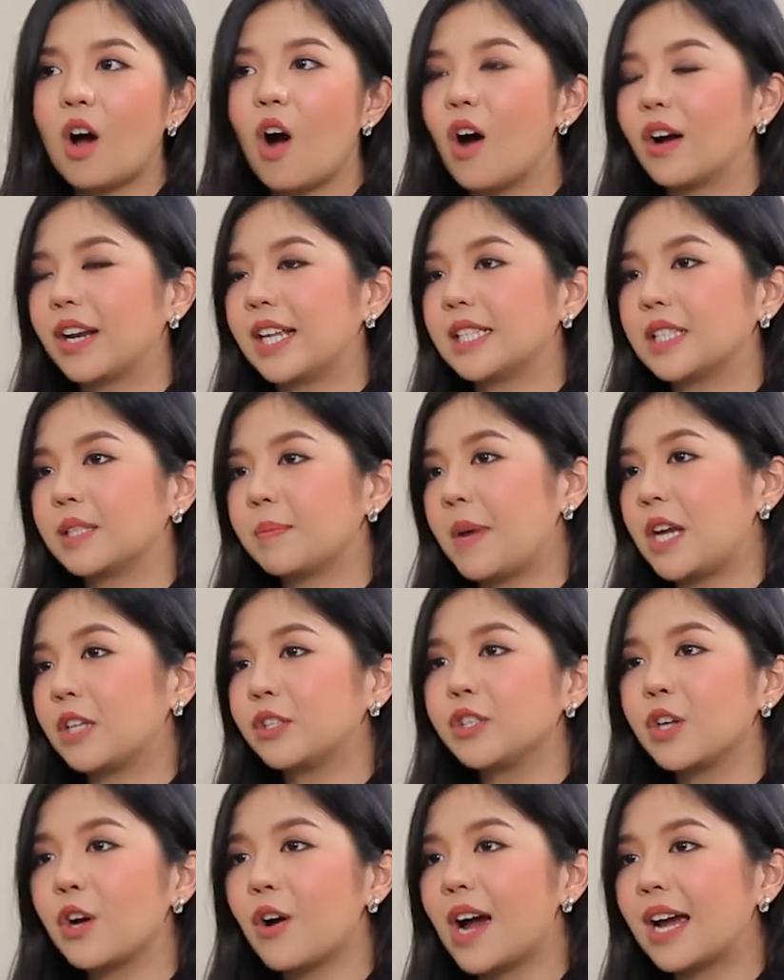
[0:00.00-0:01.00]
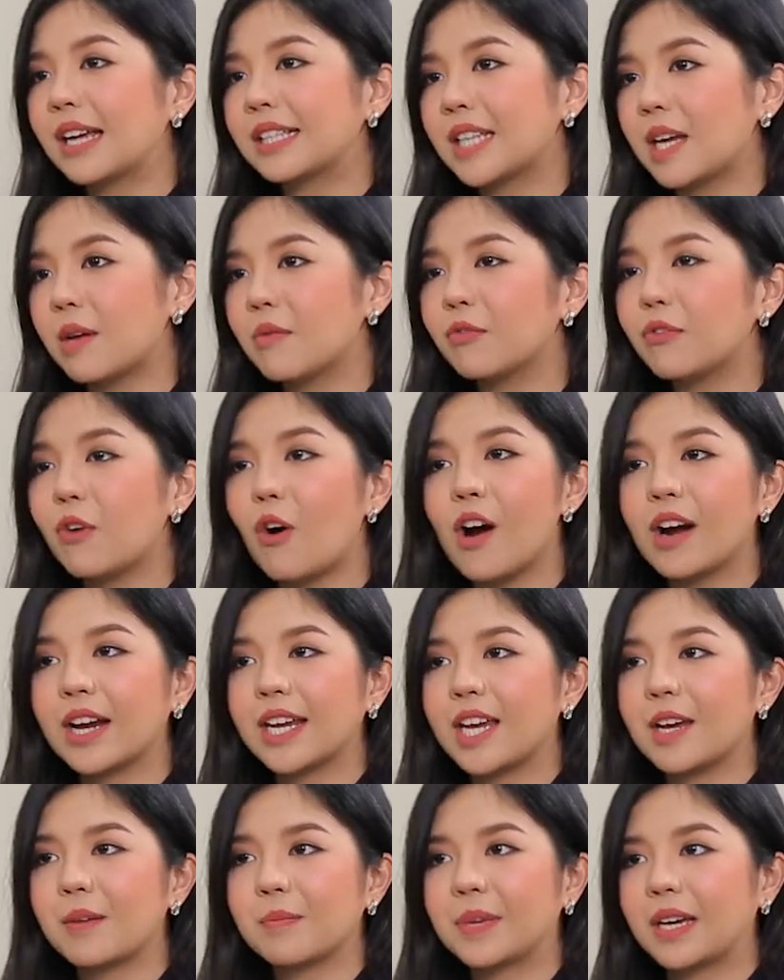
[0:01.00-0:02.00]
or the special item for a
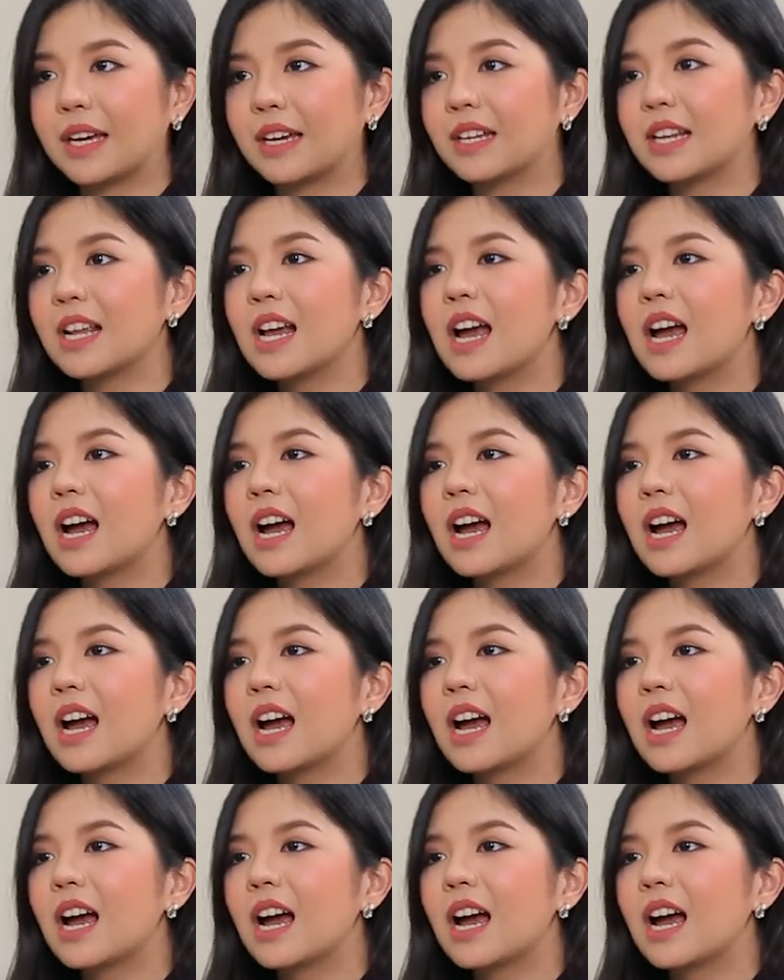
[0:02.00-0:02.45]
campaign,